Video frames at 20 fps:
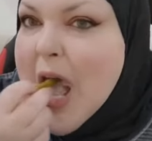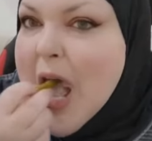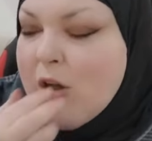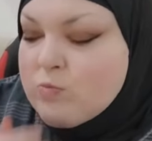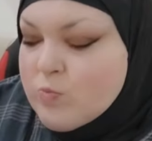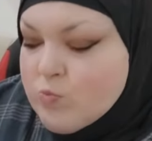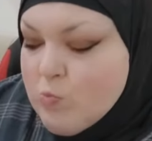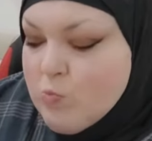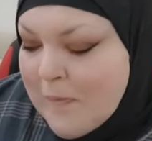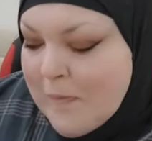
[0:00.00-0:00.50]

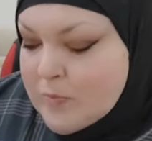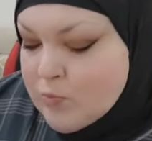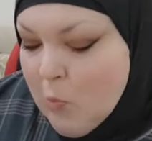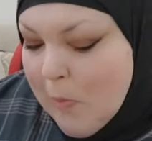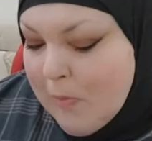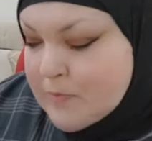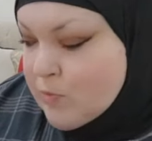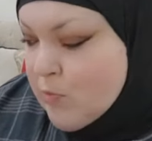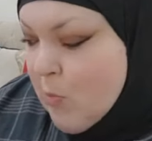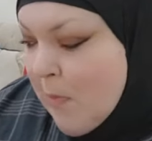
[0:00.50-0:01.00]
Well,
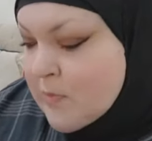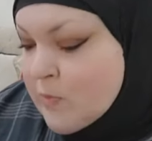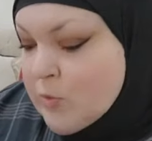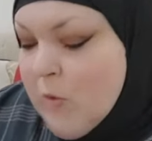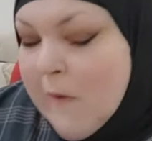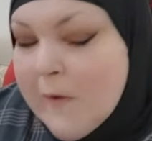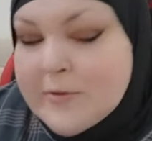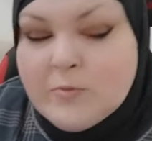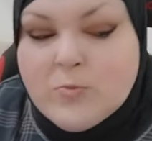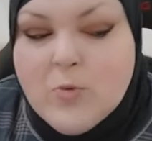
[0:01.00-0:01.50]
yeah. That's why
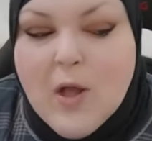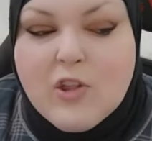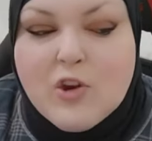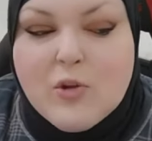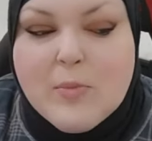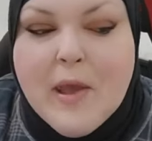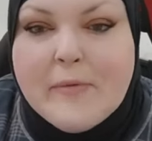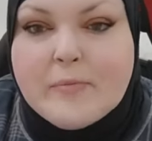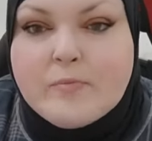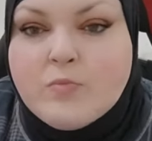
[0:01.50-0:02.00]
she's staying
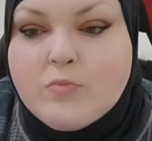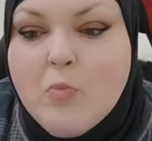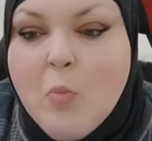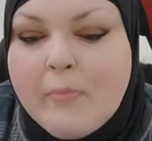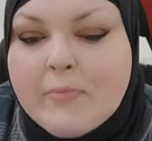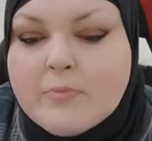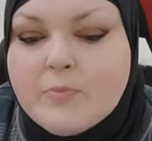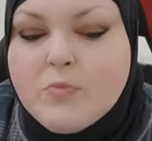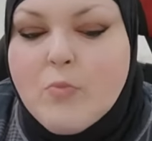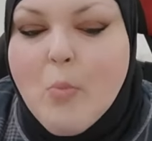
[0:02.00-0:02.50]

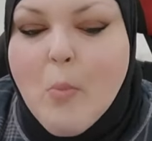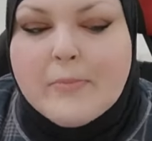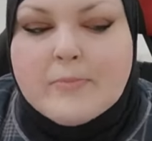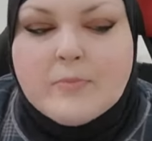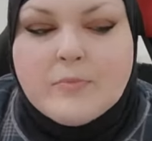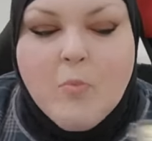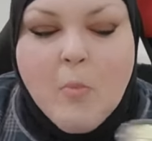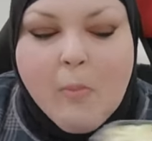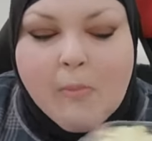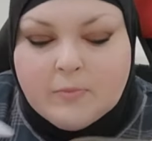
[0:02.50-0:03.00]
around.
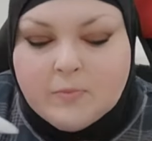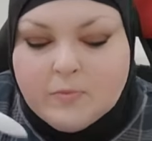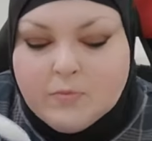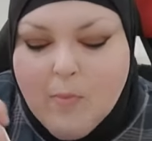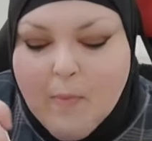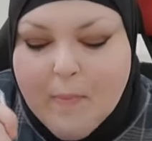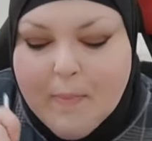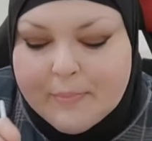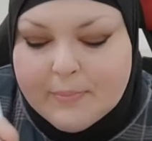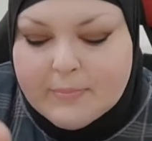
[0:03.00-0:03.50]

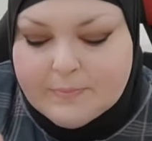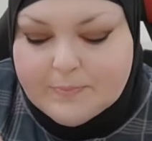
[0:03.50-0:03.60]
So,